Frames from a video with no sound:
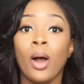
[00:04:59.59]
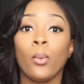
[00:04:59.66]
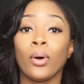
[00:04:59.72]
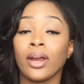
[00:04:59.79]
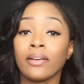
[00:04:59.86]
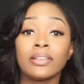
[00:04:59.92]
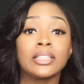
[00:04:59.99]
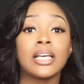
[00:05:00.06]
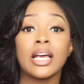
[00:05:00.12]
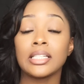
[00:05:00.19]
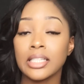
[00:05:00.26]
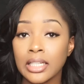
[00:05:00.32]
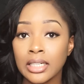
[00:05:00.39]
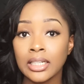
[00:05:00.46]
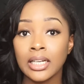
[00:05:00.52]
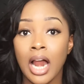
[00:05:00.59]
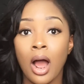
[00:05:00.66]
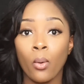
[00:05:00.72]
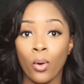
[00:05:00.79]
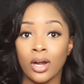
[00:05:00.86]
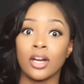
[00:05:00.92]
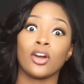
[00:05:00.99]
Whatever tastes good,
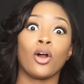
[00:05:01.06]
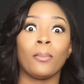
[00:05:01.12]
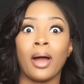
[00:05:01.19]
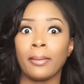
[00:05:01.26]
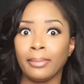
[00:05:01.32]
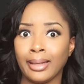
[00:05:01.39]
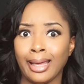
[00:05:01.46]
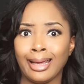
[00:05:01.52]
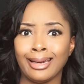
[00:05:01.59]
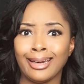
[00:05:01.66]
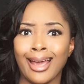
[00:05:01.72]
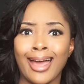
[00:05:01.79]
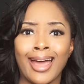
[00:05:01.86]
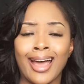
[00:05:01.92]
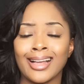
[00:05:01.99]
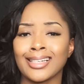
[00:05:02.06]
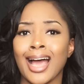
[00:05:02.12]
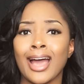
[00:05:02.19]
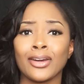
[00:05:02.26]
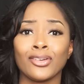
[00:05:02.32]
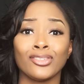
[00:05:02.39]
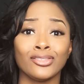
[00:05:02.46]
I want it on my plate, and
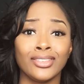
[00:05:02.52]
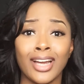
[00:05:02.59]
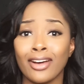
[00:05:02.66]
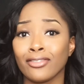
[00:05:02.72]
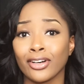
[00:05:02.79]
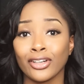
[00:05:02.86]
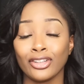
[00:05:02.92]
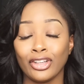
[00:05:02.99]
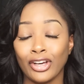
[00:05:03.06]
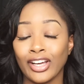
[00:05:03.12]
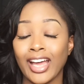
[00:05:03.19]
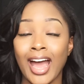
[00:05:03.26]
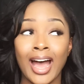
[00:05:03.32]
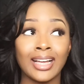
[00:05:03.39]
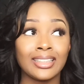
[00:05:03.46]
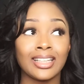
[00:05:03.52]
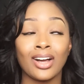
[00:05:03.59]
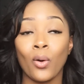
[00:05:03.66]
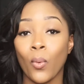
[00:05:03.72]
I don't never look at the